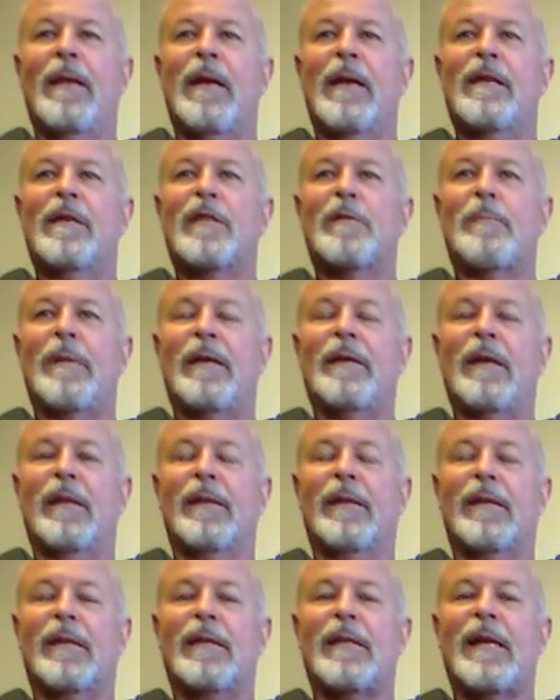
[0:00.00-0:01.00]
spend a
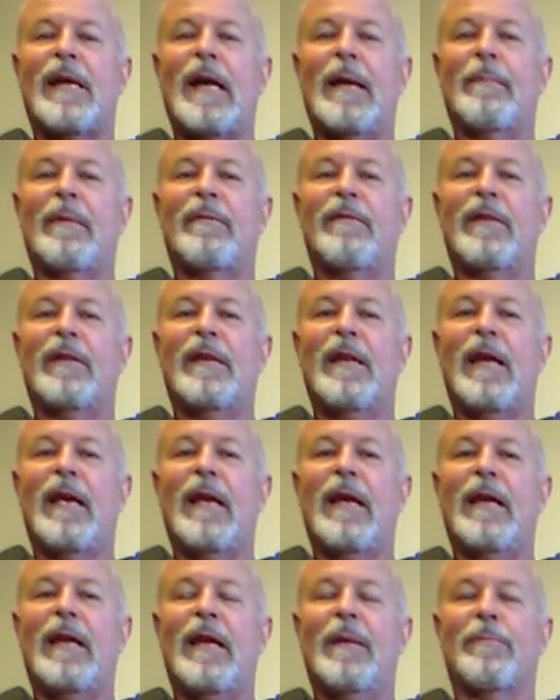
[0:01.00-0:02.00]
little time every
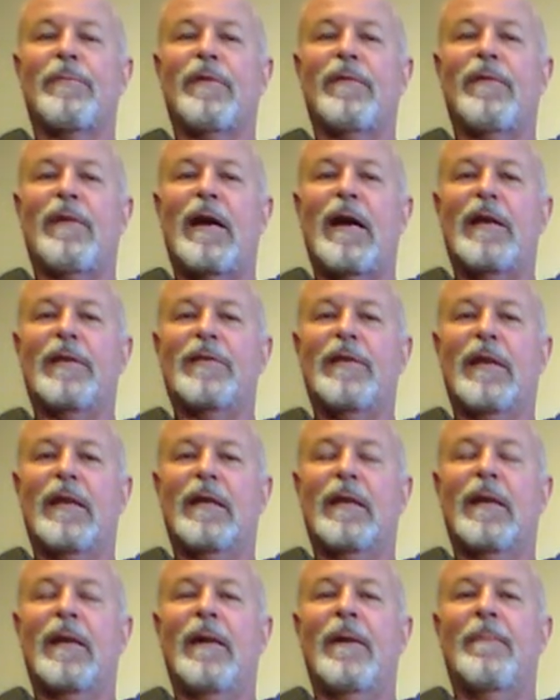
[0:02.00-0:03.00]
day
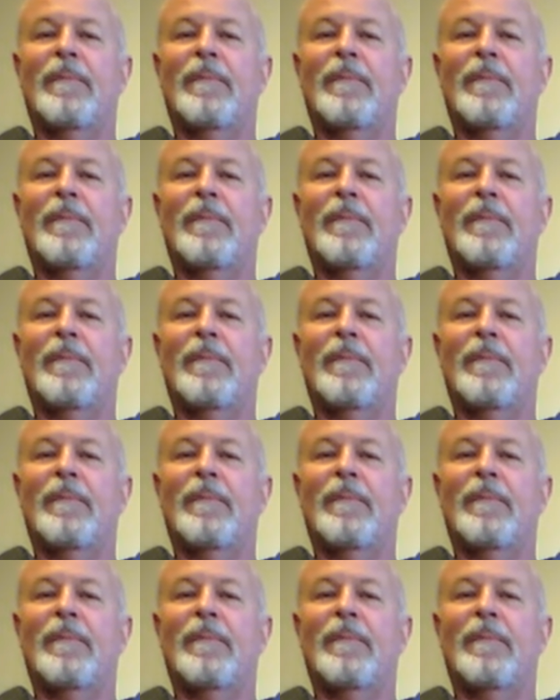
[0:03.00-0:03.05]
improvising.